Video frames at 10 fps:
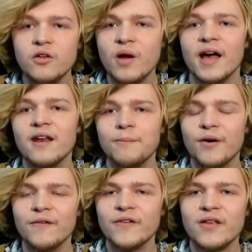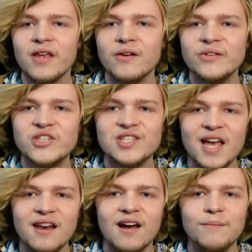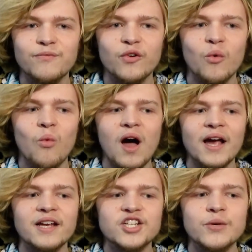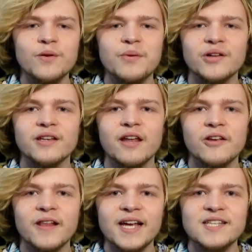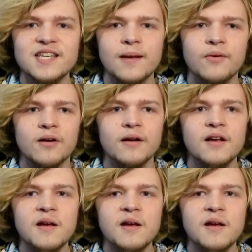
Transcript: You had a perfectly good setup for why she would build another lightsaber.